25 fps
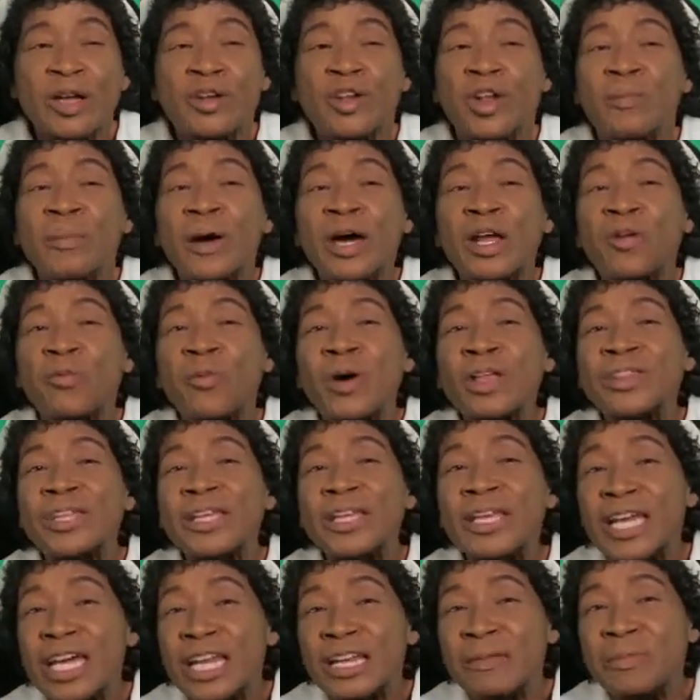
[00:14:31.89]
no matter what
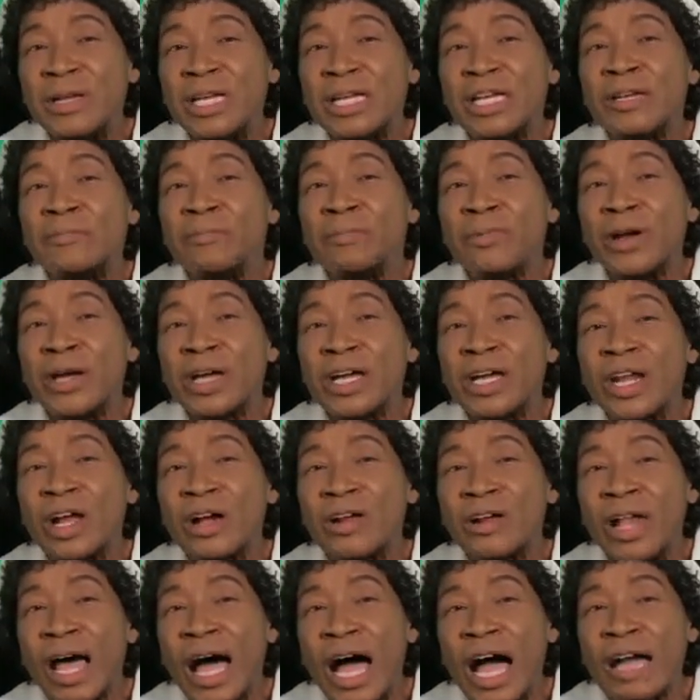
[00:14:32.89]
the enemy can bring in
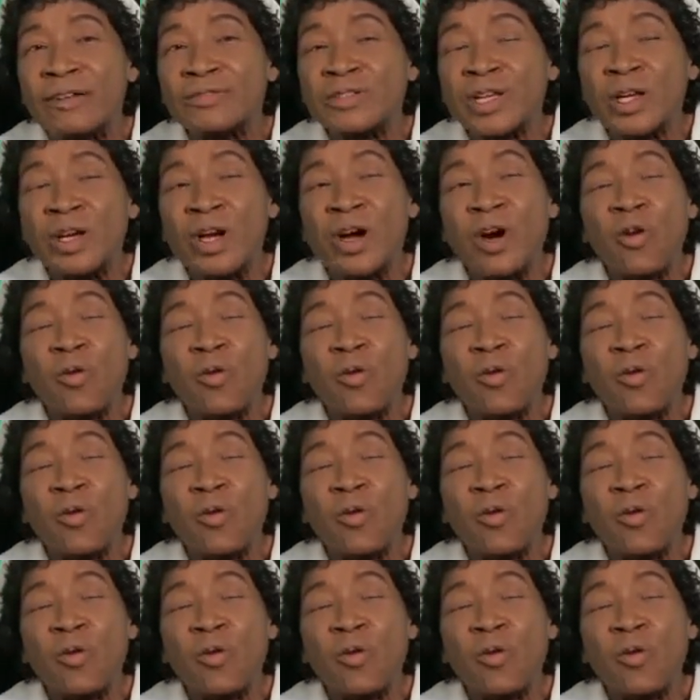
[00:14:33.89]
our lives,